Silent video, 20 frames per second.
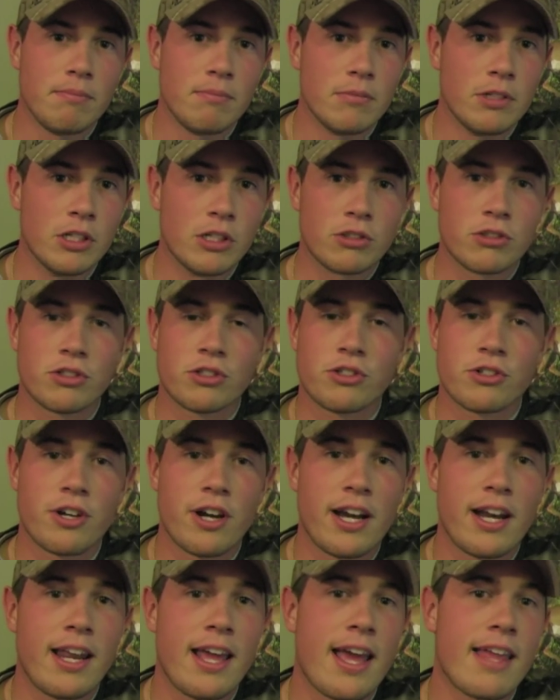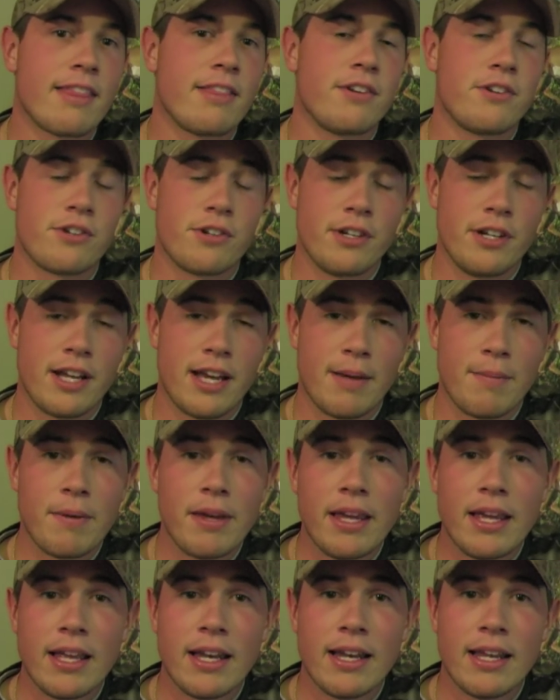looks straight at the tree I'm
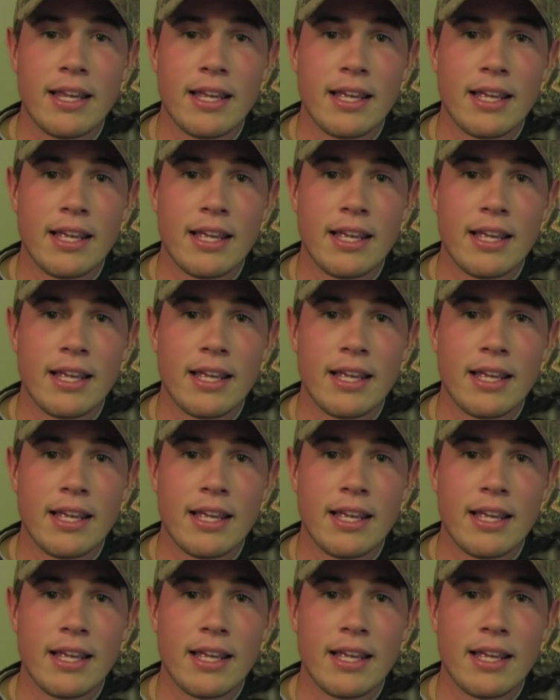in,